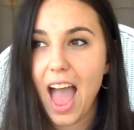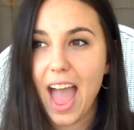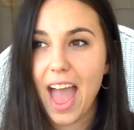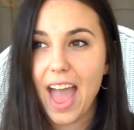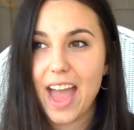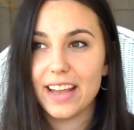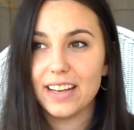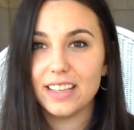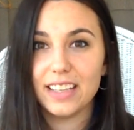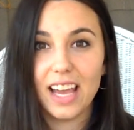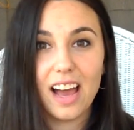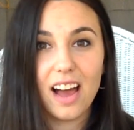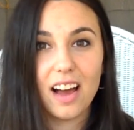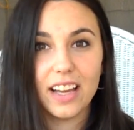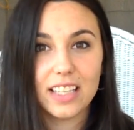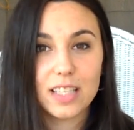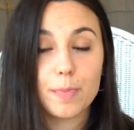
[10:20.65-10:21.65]
And
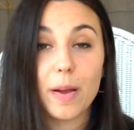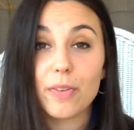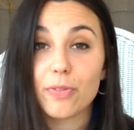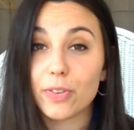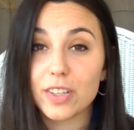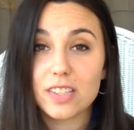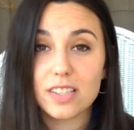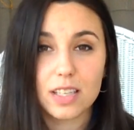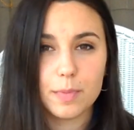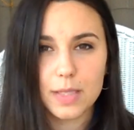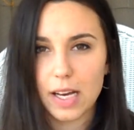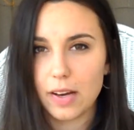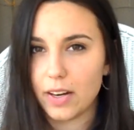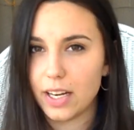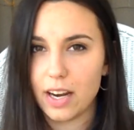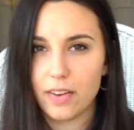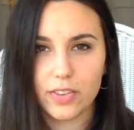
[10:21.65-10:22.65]
yeah, it's my first slim
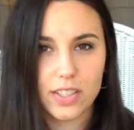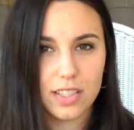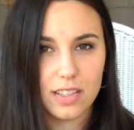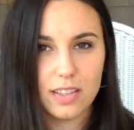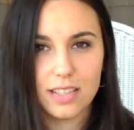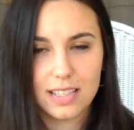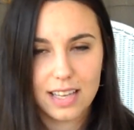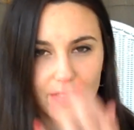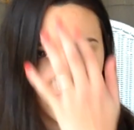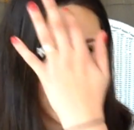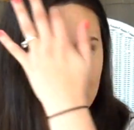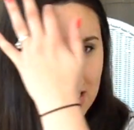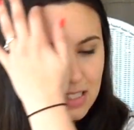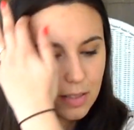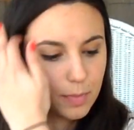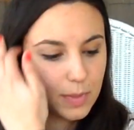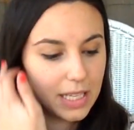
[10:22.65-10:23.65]
down. I never did the seven
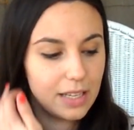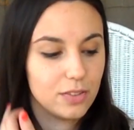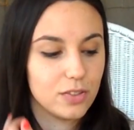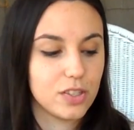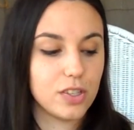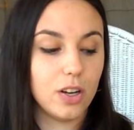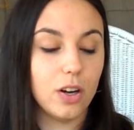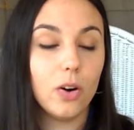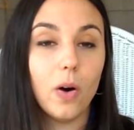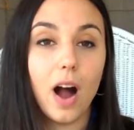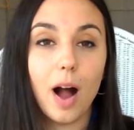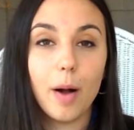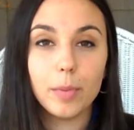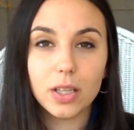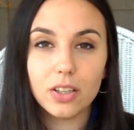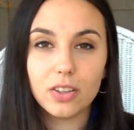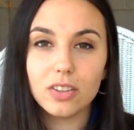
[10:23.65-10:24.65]
day slim down, so
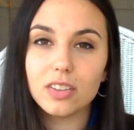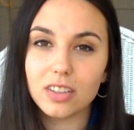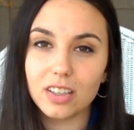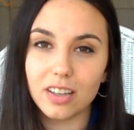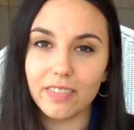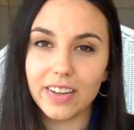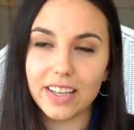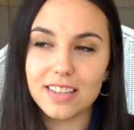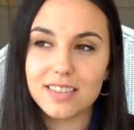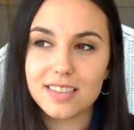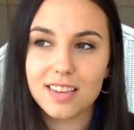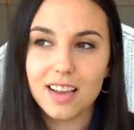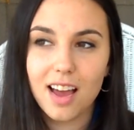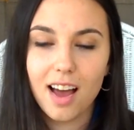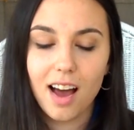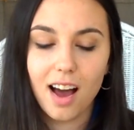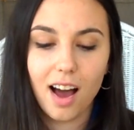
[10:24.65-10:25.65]
I'm a little nervous.
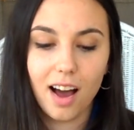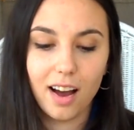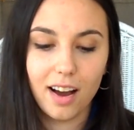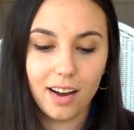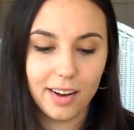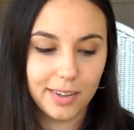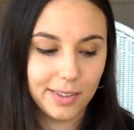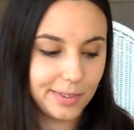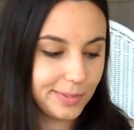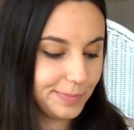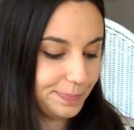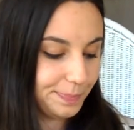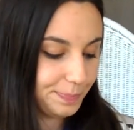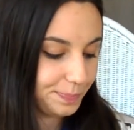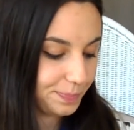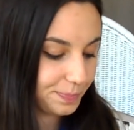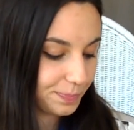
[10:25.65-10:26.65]

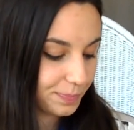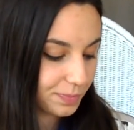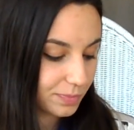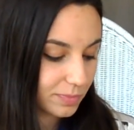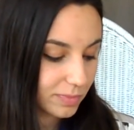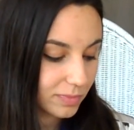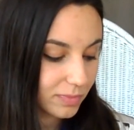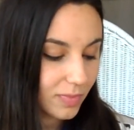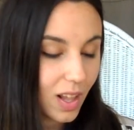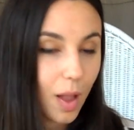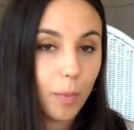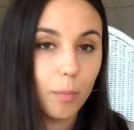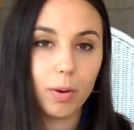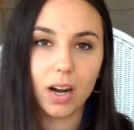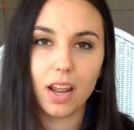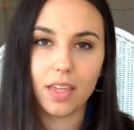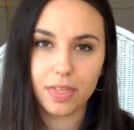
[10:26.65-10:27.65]
Um,
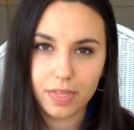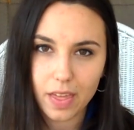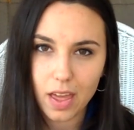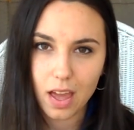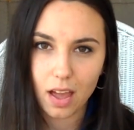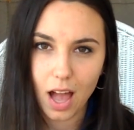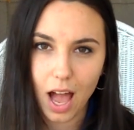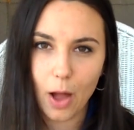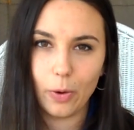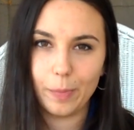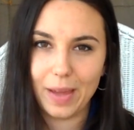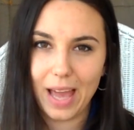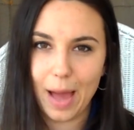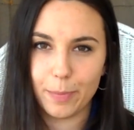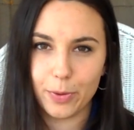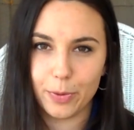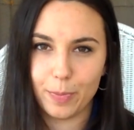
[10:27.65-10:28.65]
but I think I will be
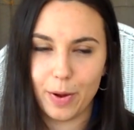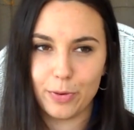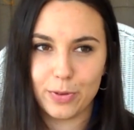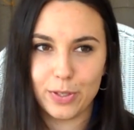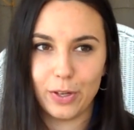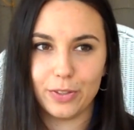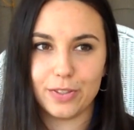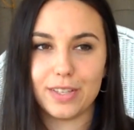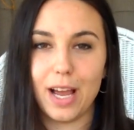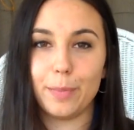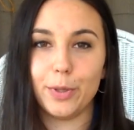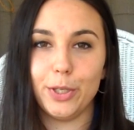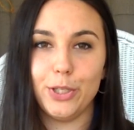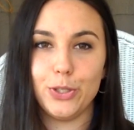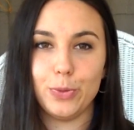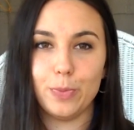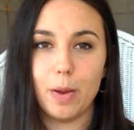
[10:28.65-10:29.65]
happy with my results. I'm
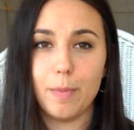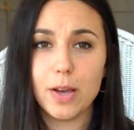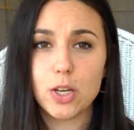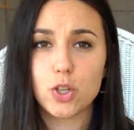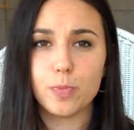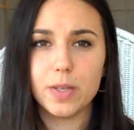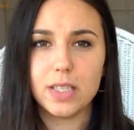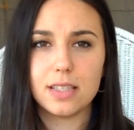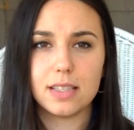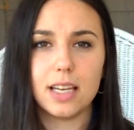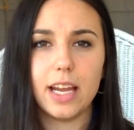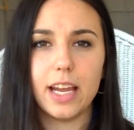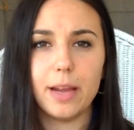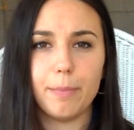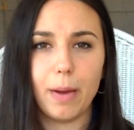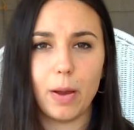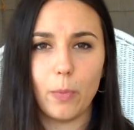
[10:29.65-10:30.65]
going to do my measurements
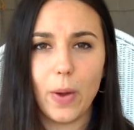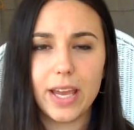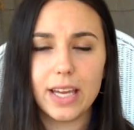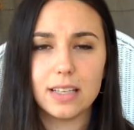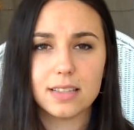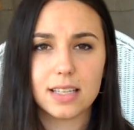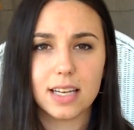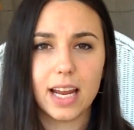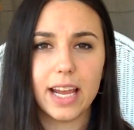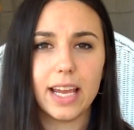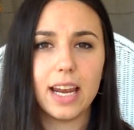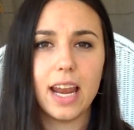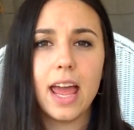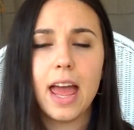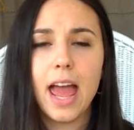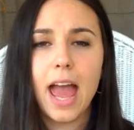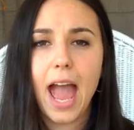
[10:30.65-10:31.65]
tonight, my weigh in tonight,
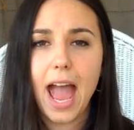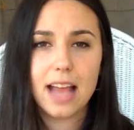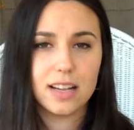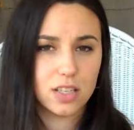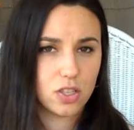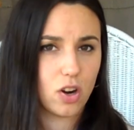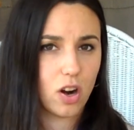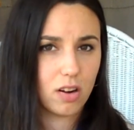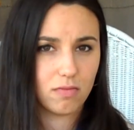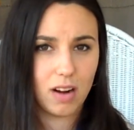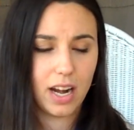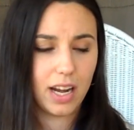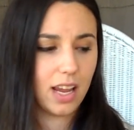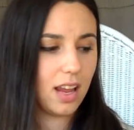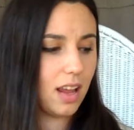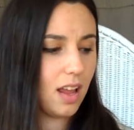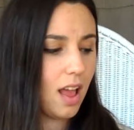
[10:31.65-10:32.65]
and start
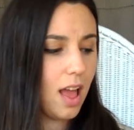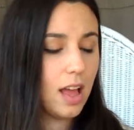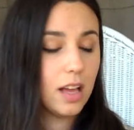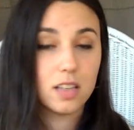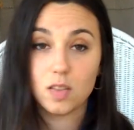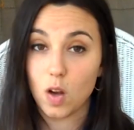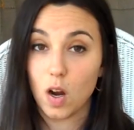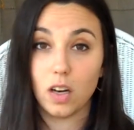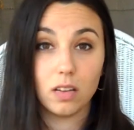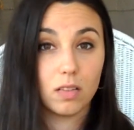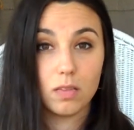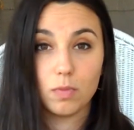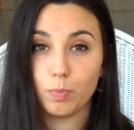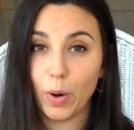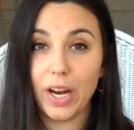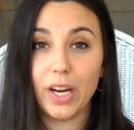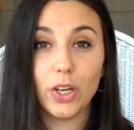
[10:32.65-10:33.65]
ready, start
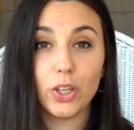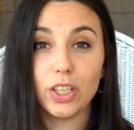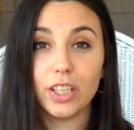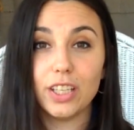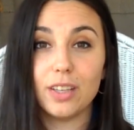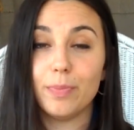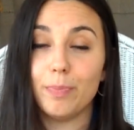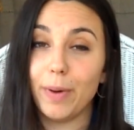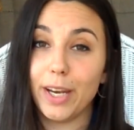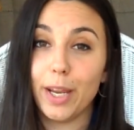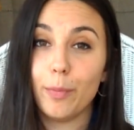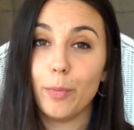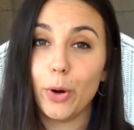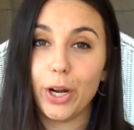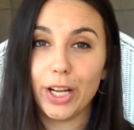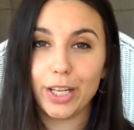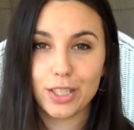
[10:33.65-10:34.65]
bright and early Monday
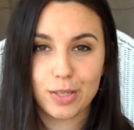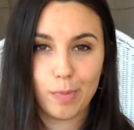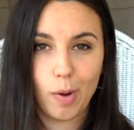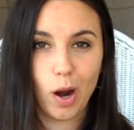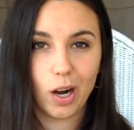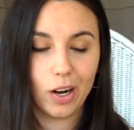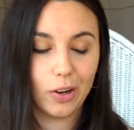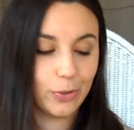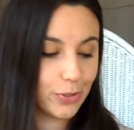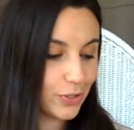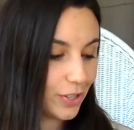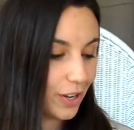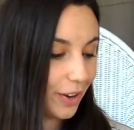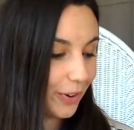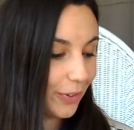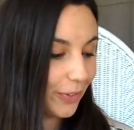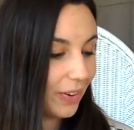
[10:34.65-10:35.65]
morning tomorrow.
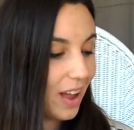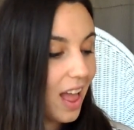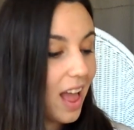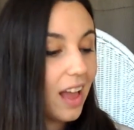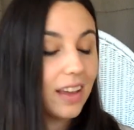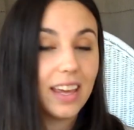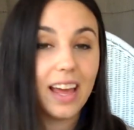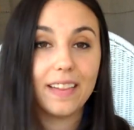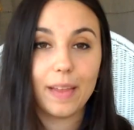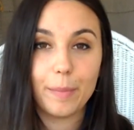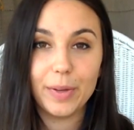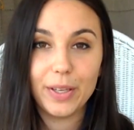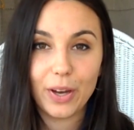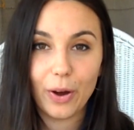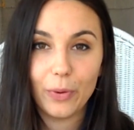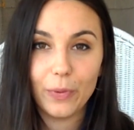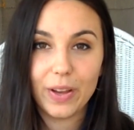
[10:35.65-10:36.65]
So yeah, let
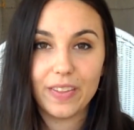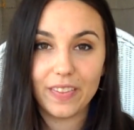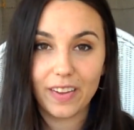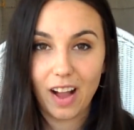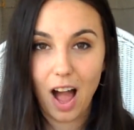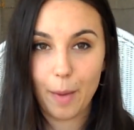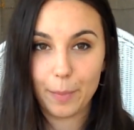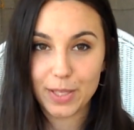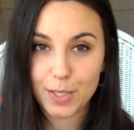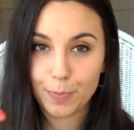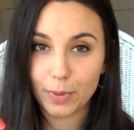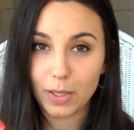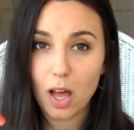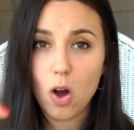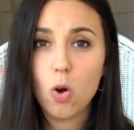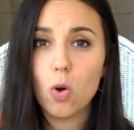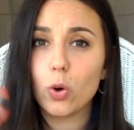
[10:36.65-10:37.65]
me know in the comments
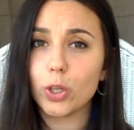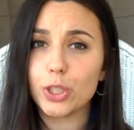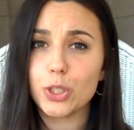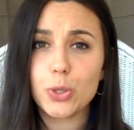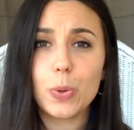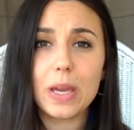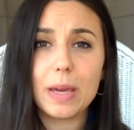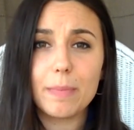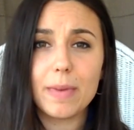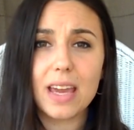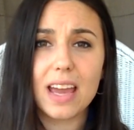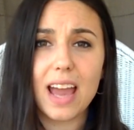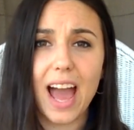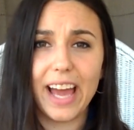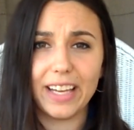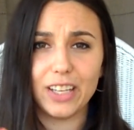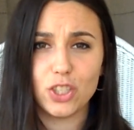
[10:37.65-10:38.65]
below or tweet
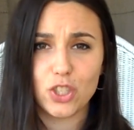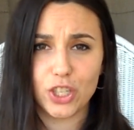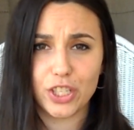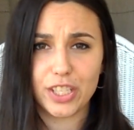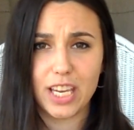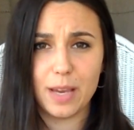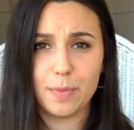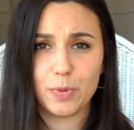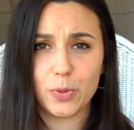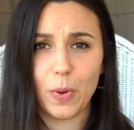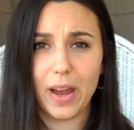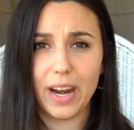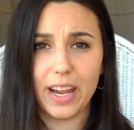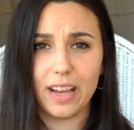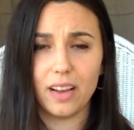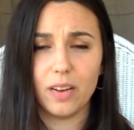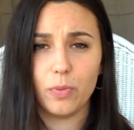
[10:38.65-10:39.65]
me at just keep
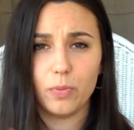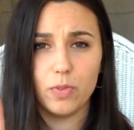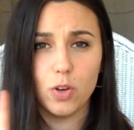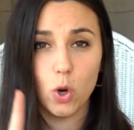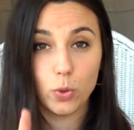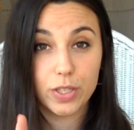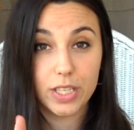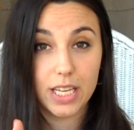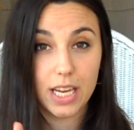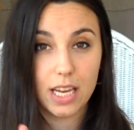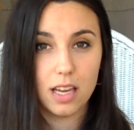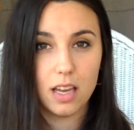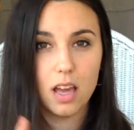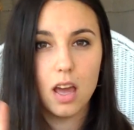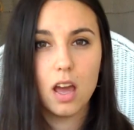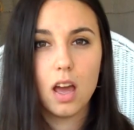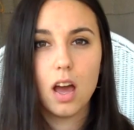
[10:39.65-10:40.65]
sweating, no
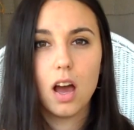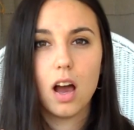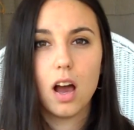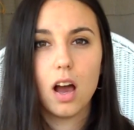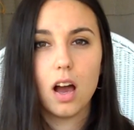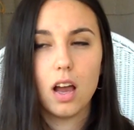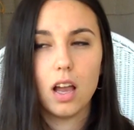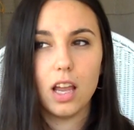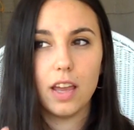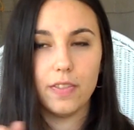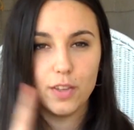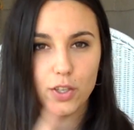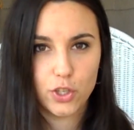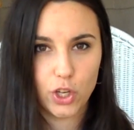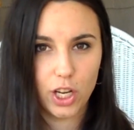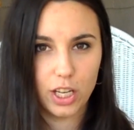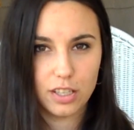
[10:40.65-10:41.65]
T in
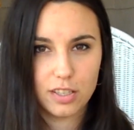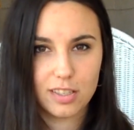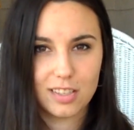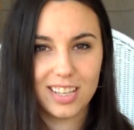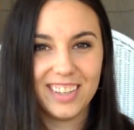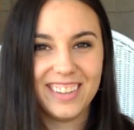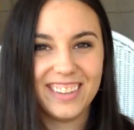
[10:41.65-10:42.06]
the just.